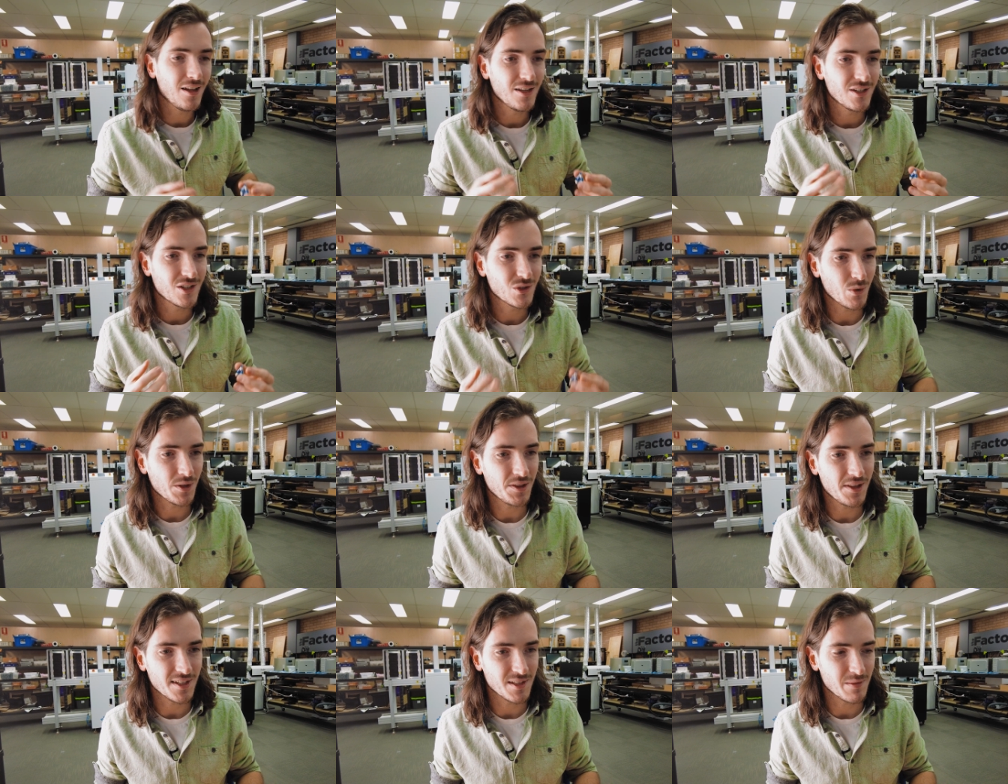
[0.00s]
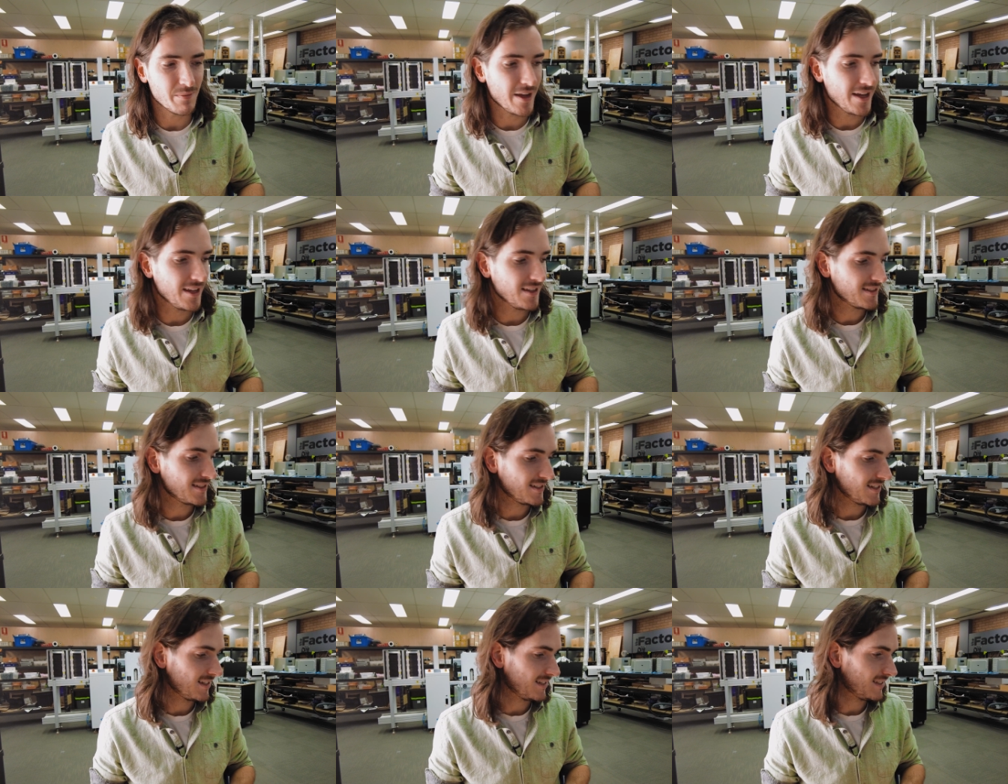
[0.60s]
So what this
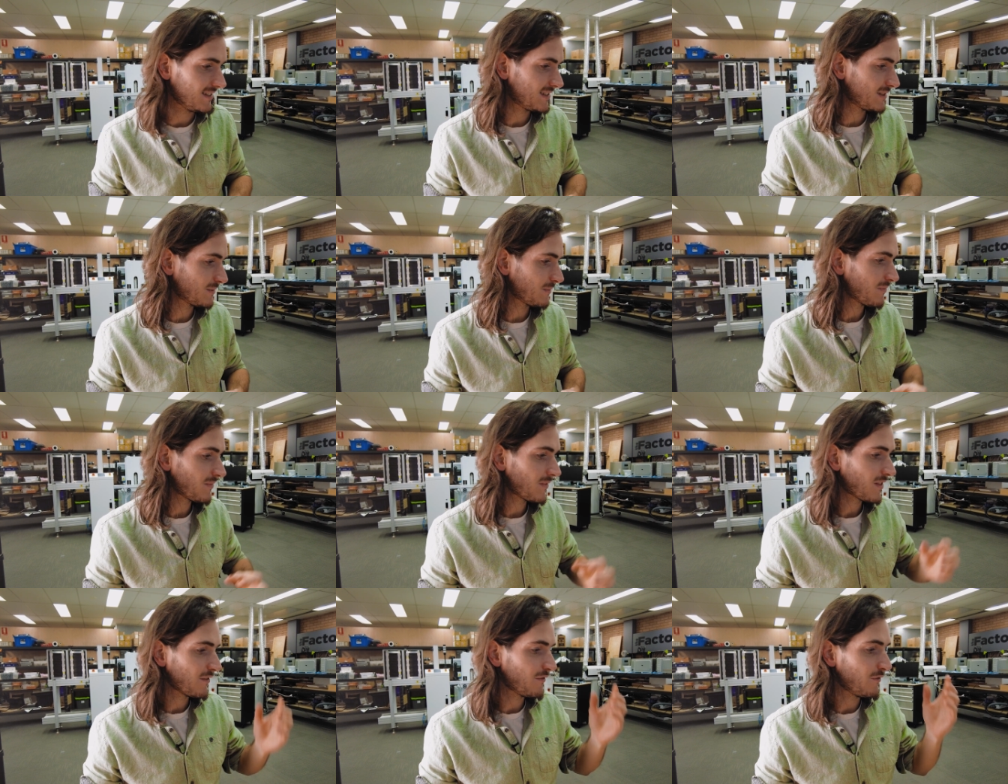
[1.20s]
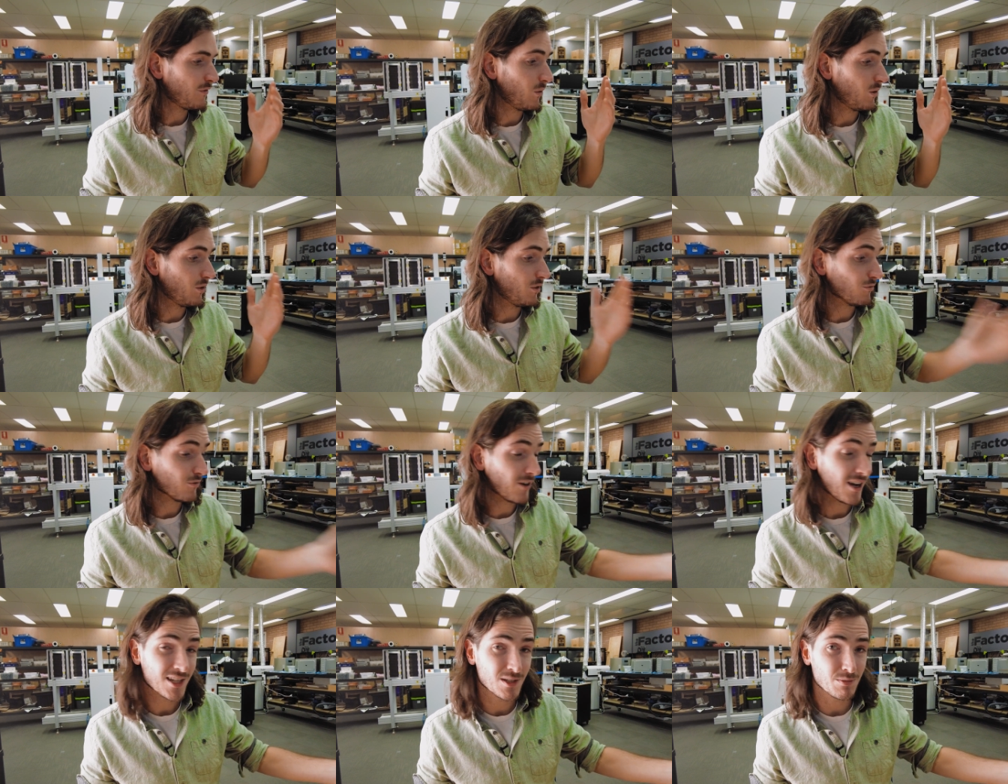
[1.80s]
means is for
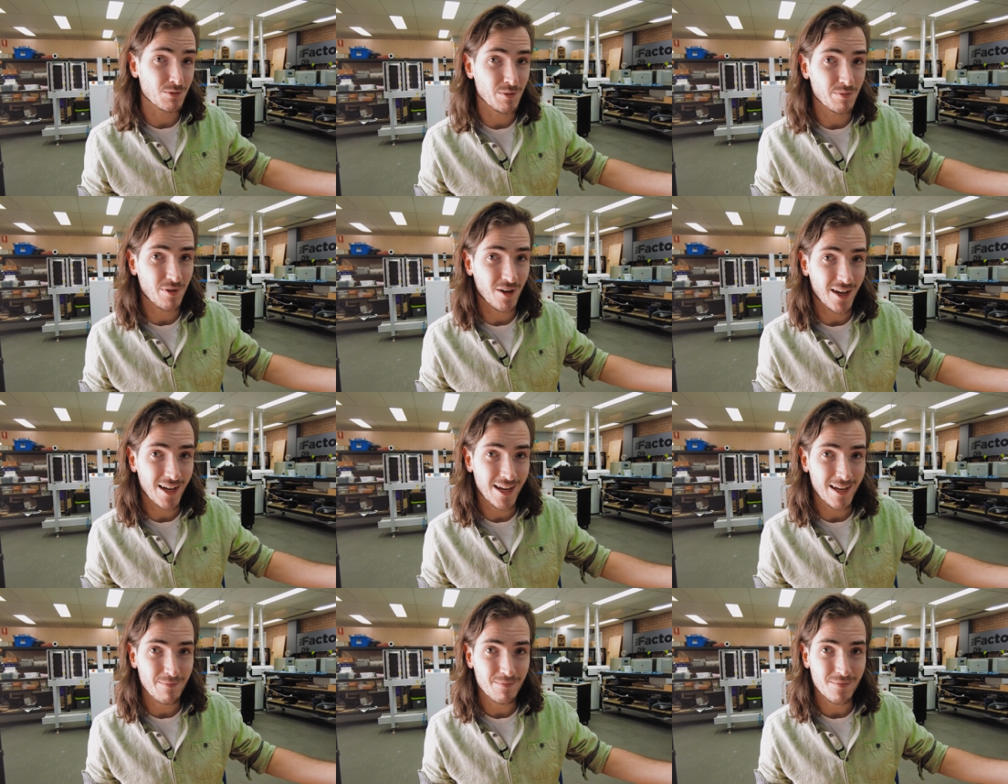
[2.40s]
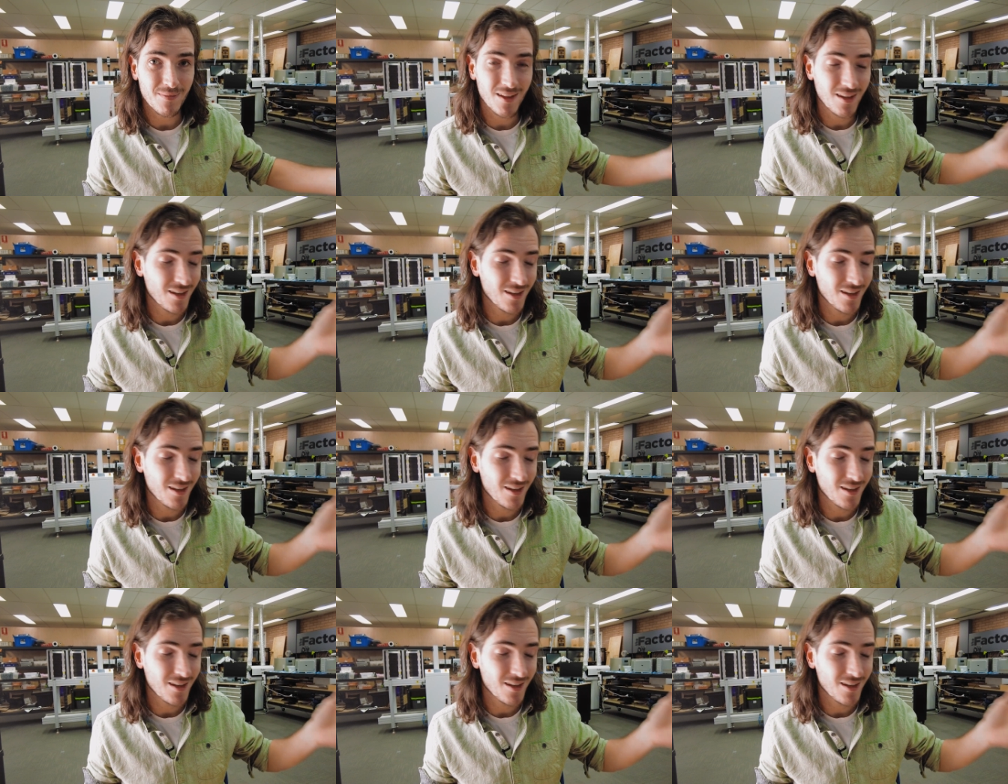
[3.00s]
the Raspberry Pi,